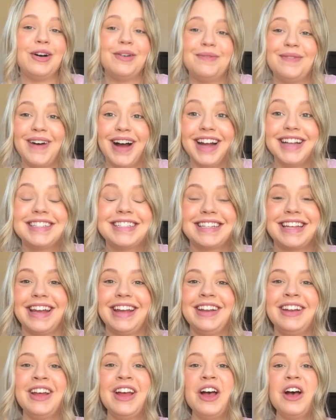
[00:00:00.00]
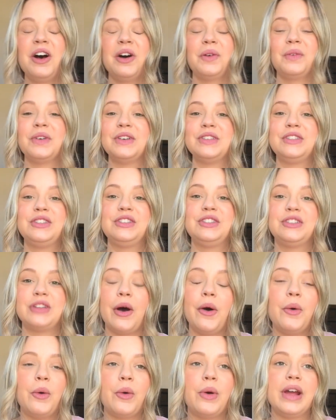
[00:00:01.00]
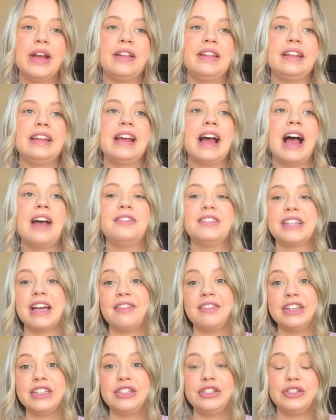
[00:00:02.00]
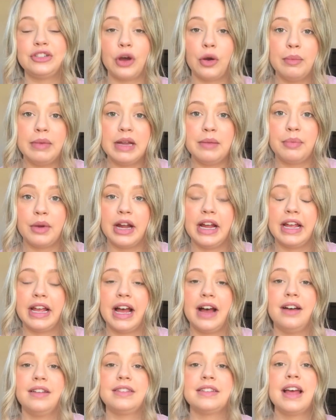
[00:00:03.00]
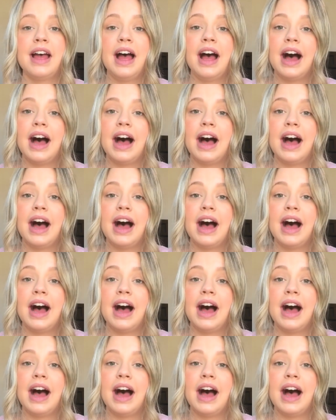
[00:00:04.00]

My skin was so oily. I was having so many breakouts.